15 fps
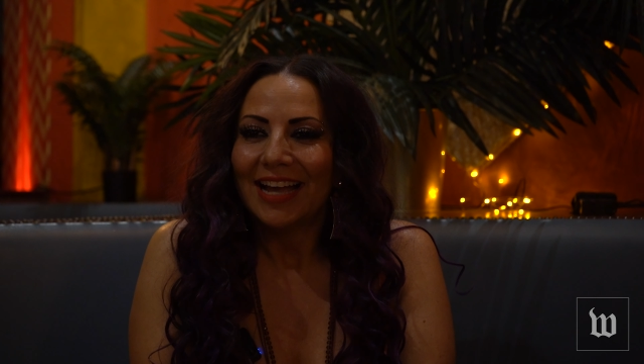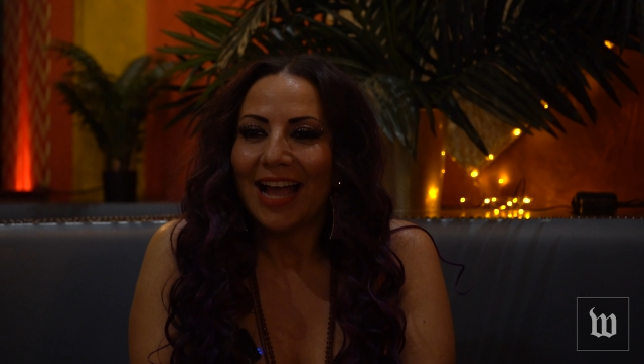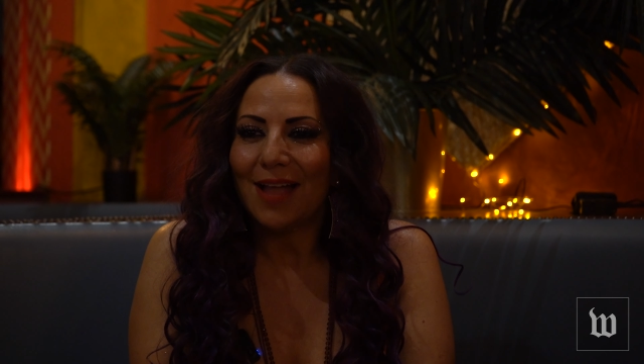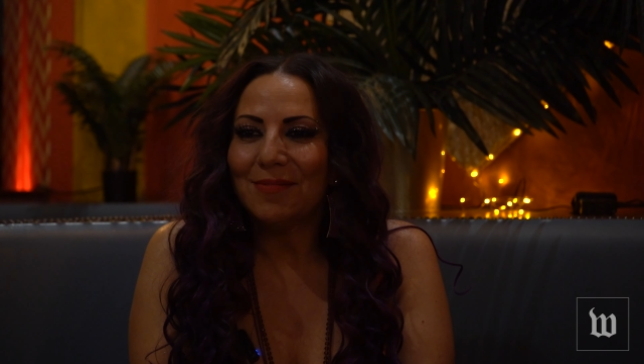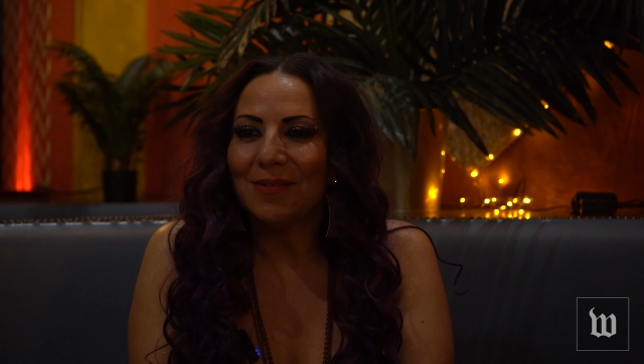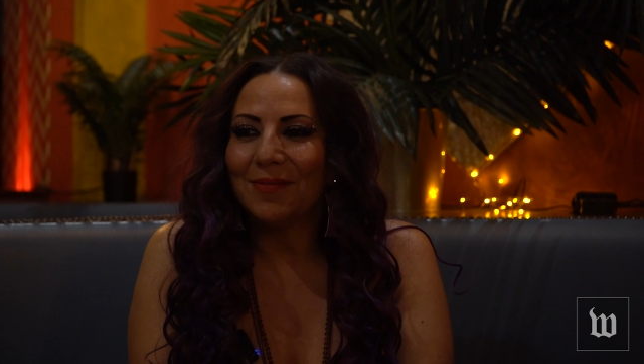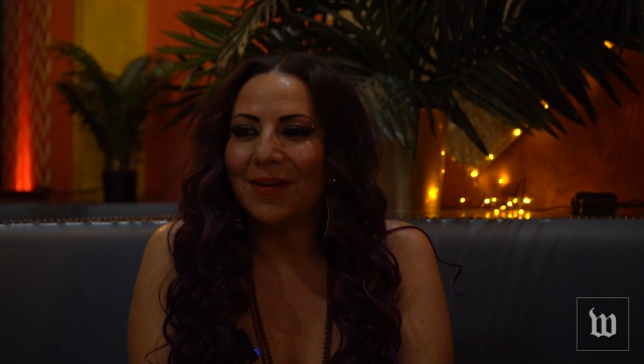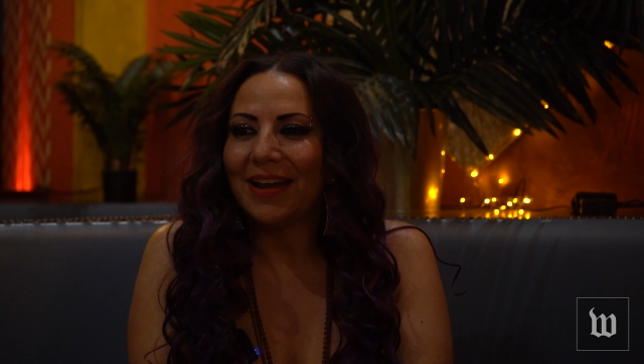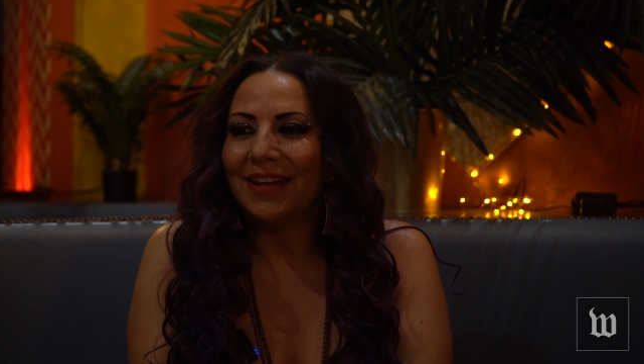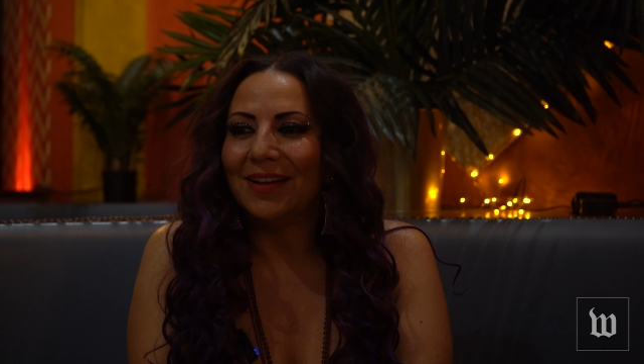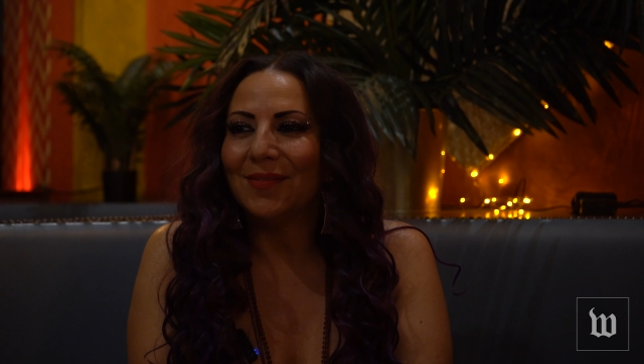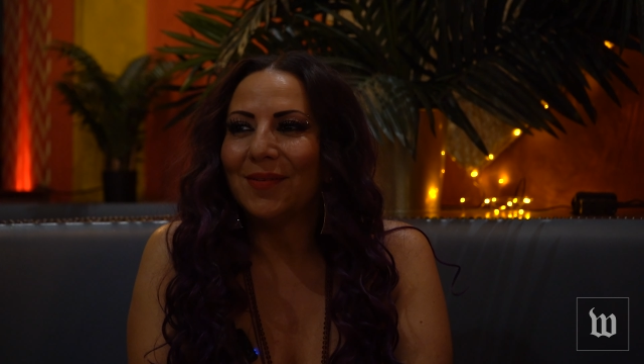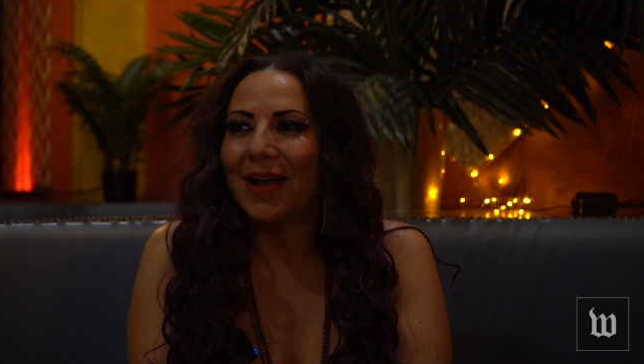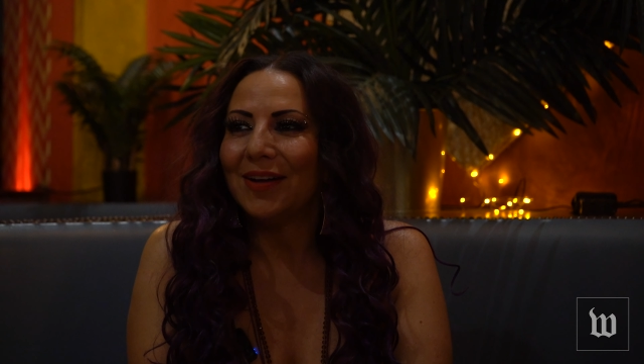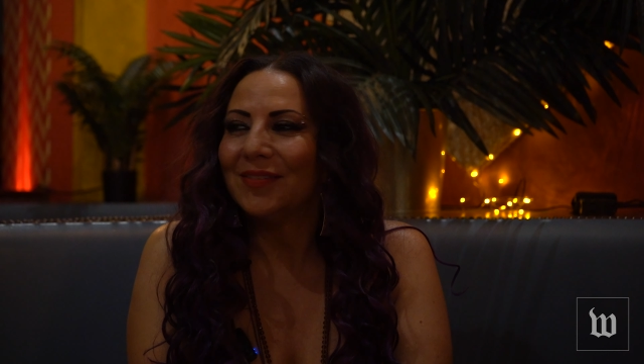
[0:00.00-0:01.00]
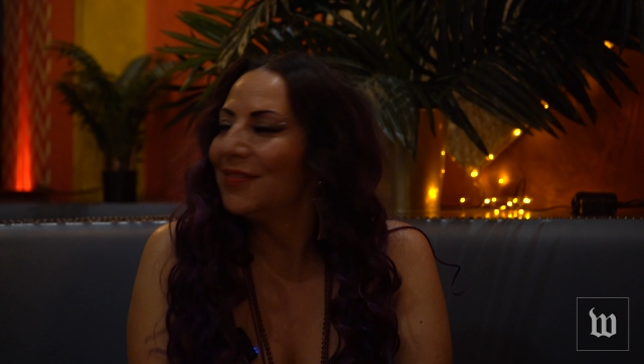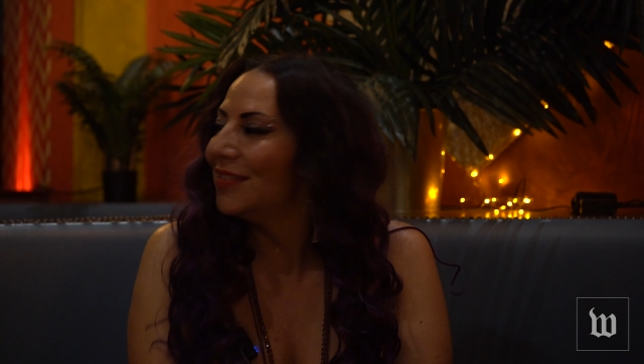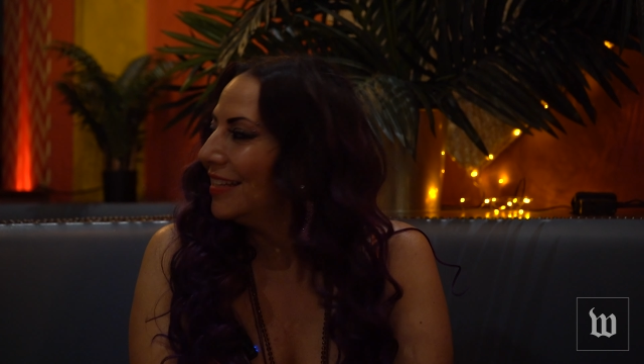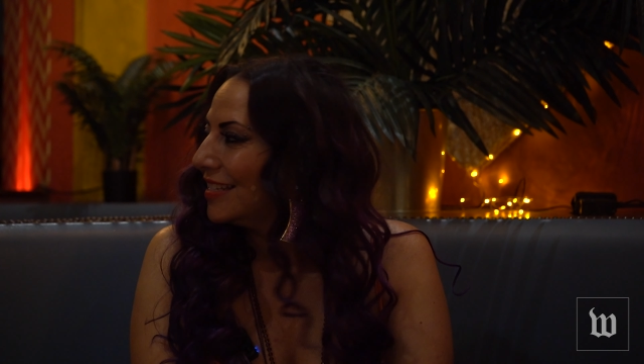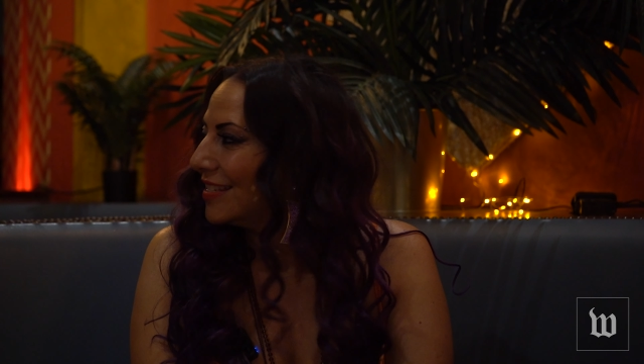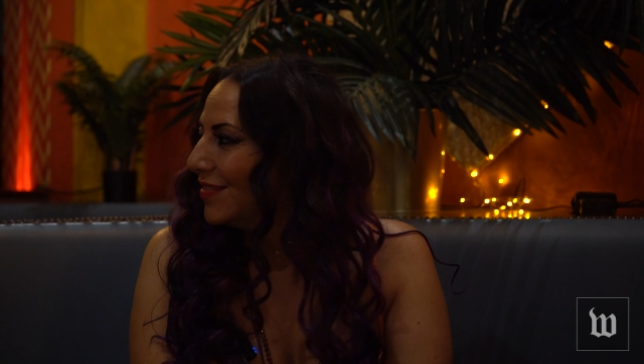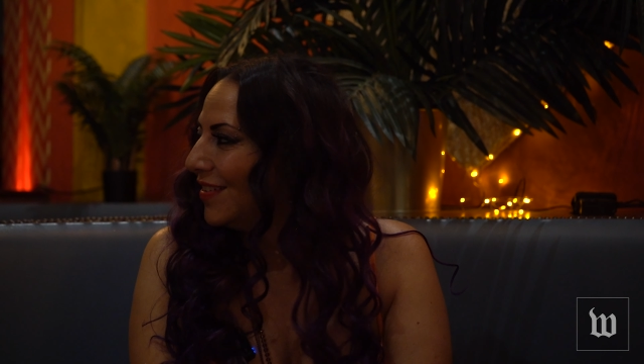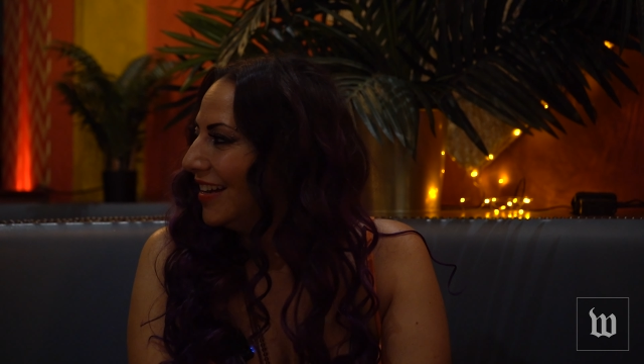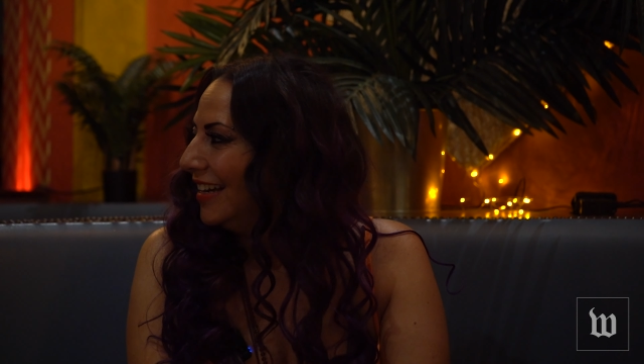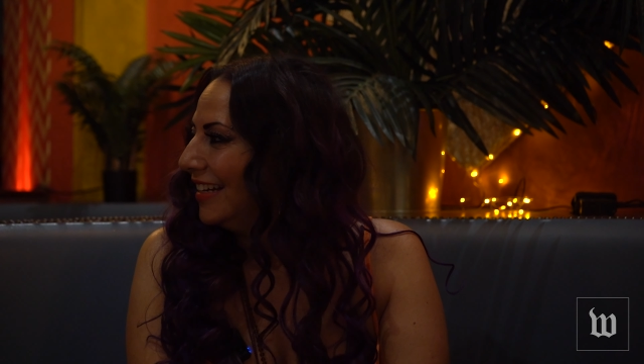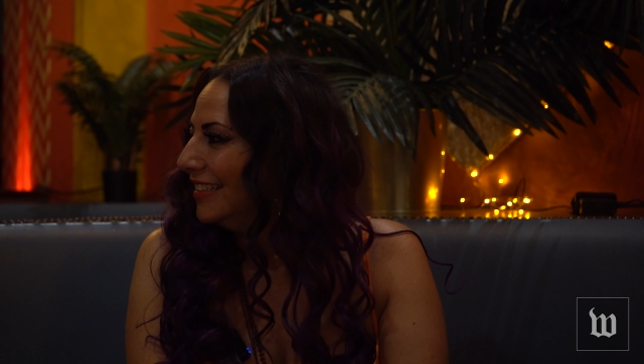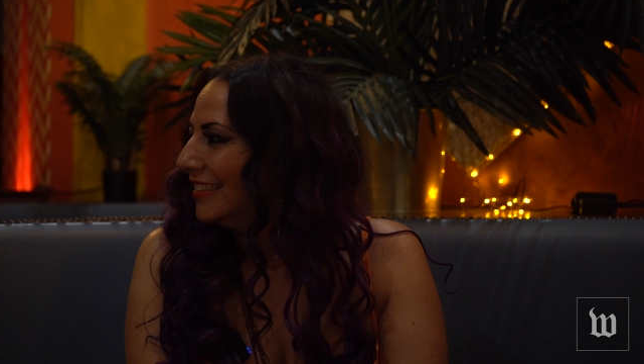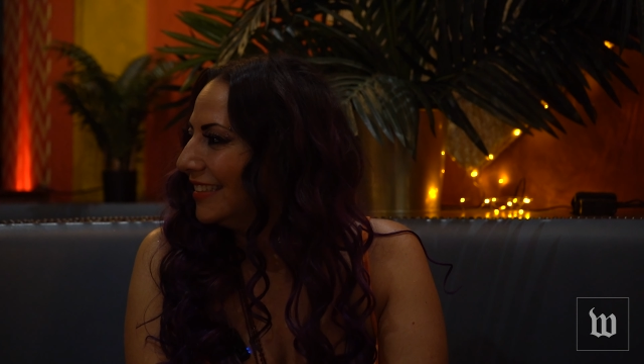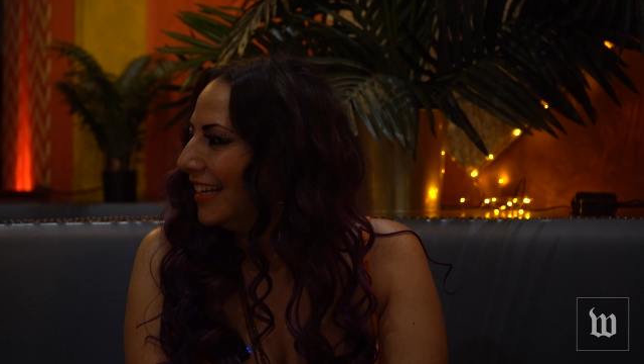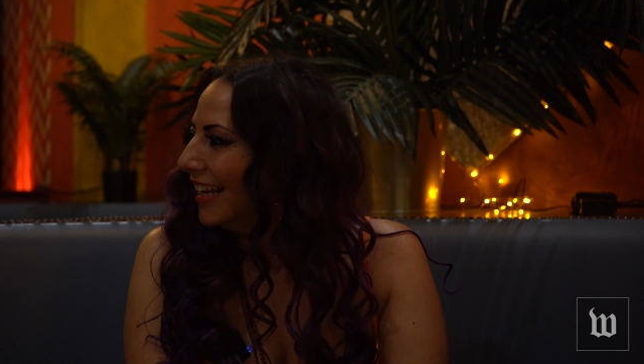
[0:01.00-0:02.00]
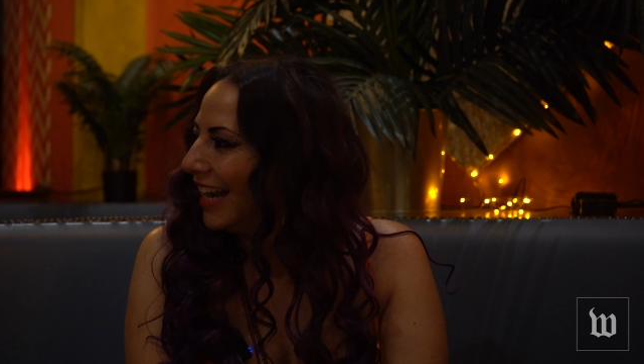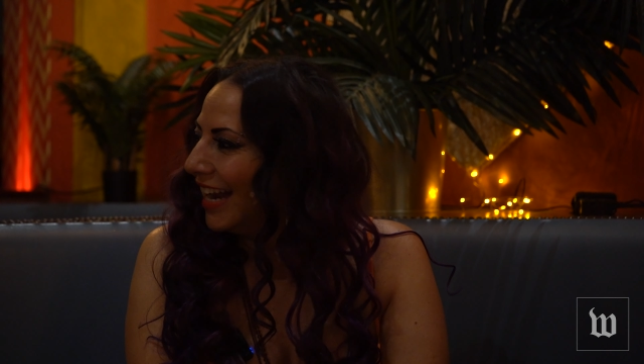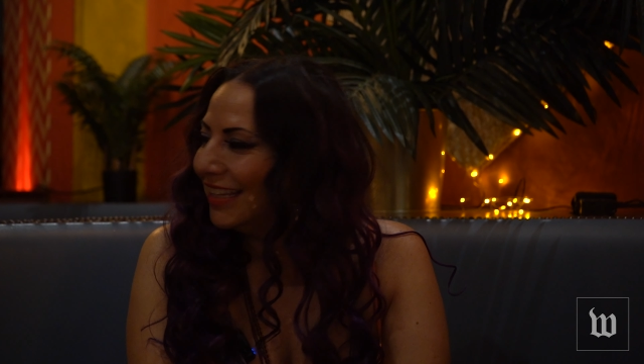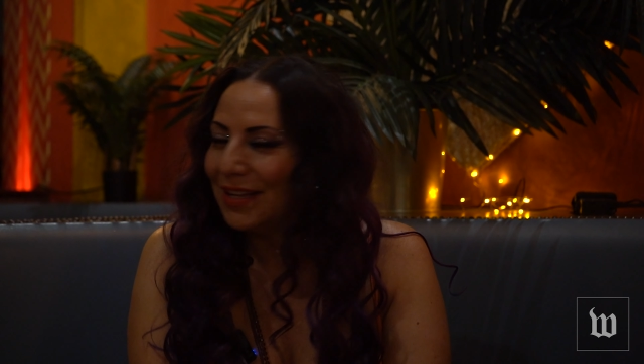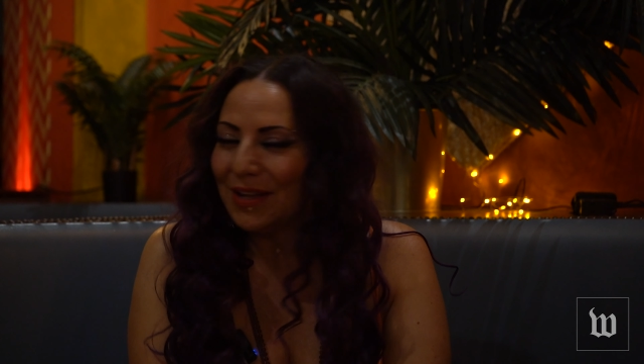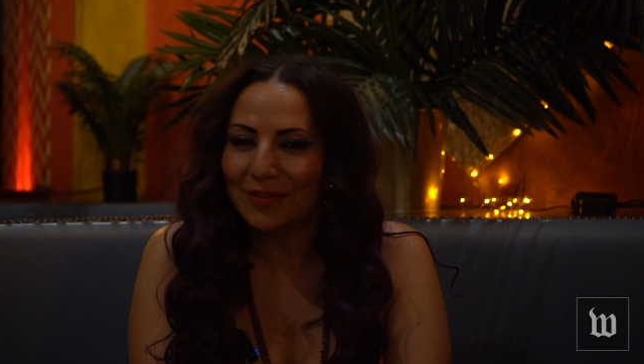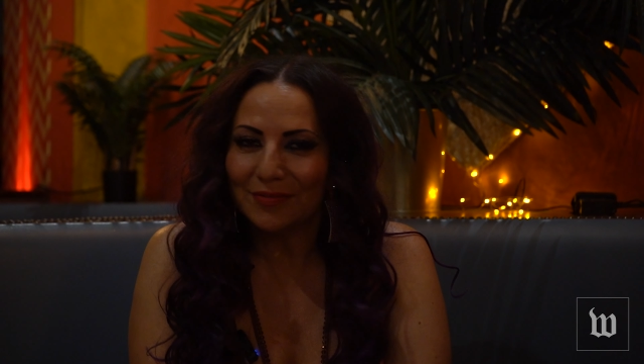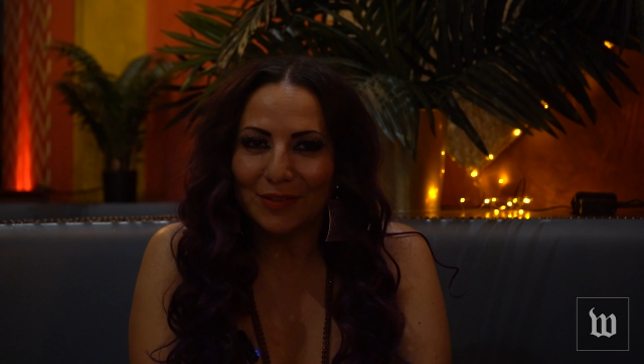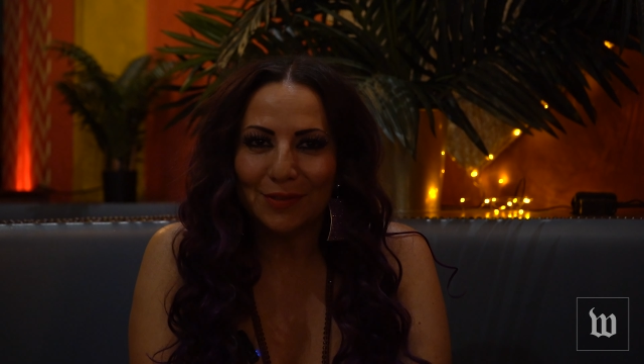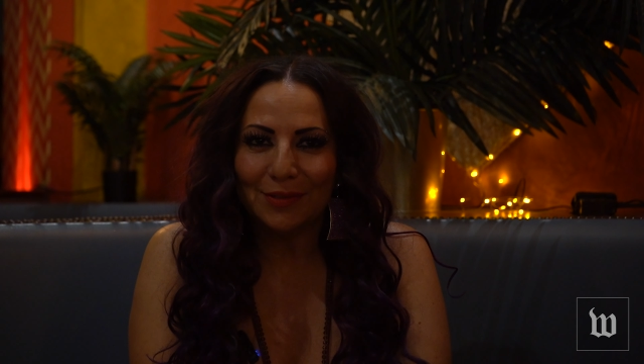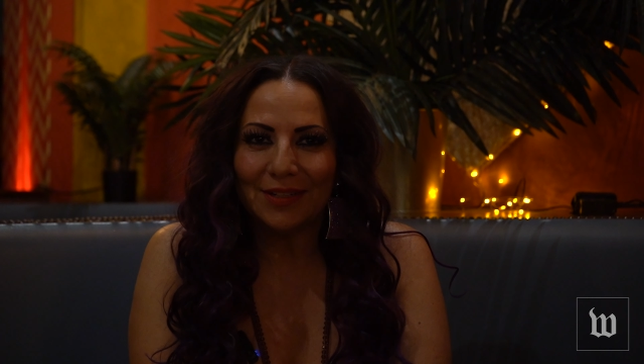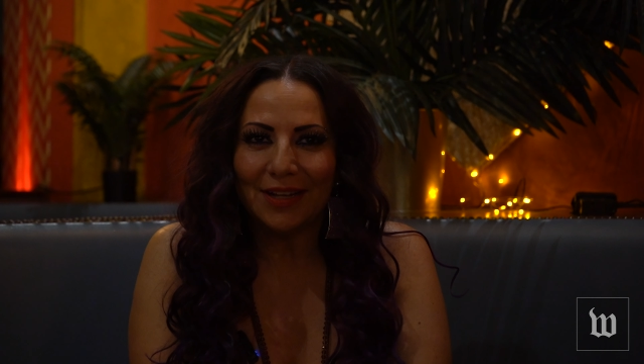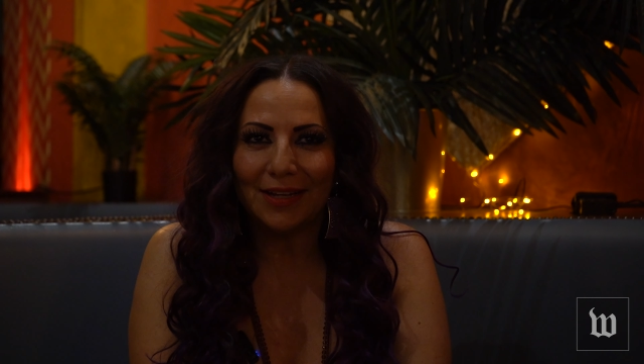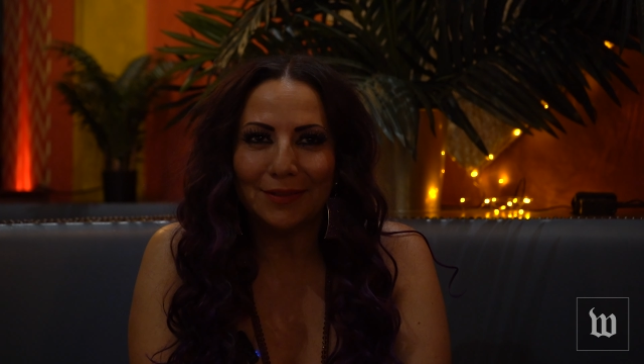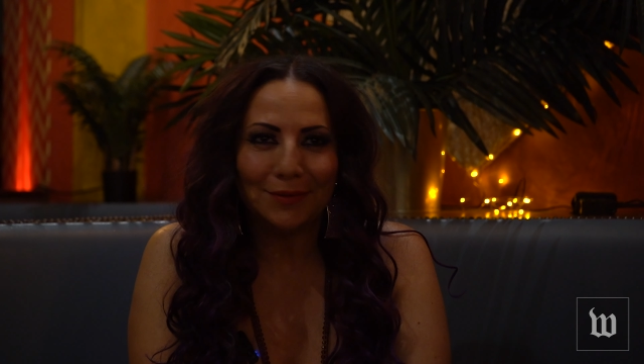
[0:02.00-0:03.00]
I've been waiting a while for this one, and I love Lula.